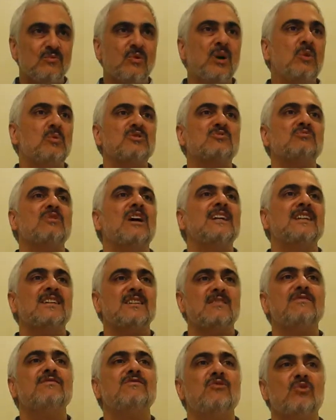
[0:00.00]
What was
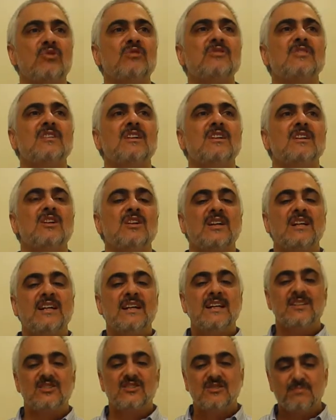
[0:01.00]
writing for?
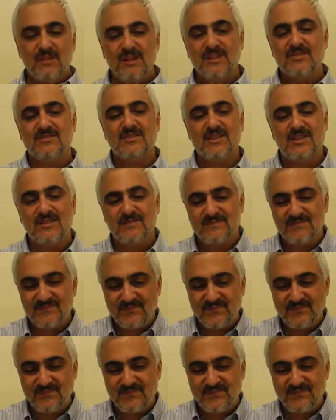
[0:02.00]
He explains now.